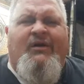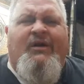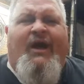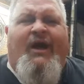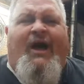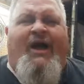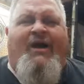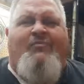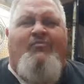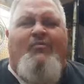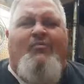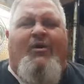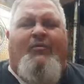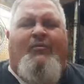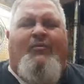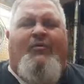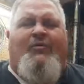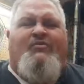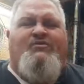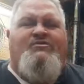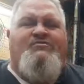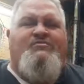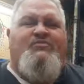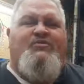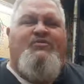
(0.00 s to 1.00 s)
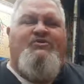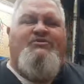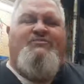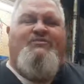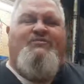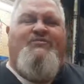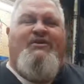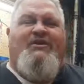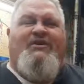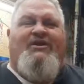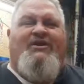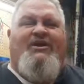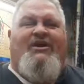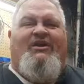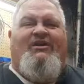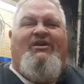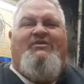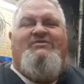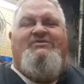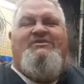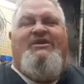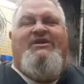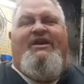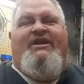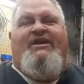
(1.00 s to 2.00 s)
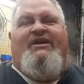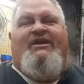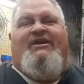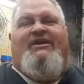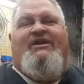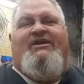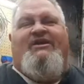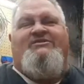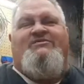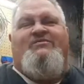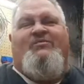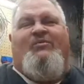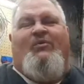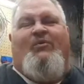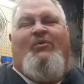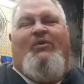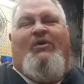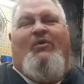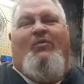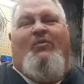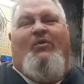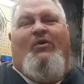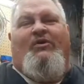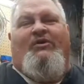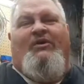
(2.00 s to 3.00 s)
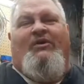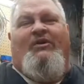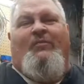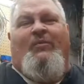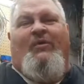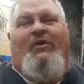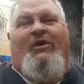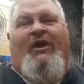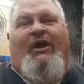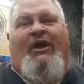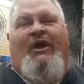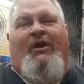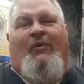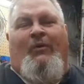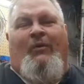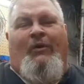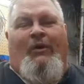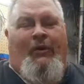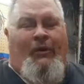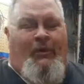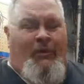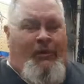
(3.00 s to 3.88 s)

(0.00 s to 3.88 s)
I remember those push button autos. I had a customer when I worked up in Iowa.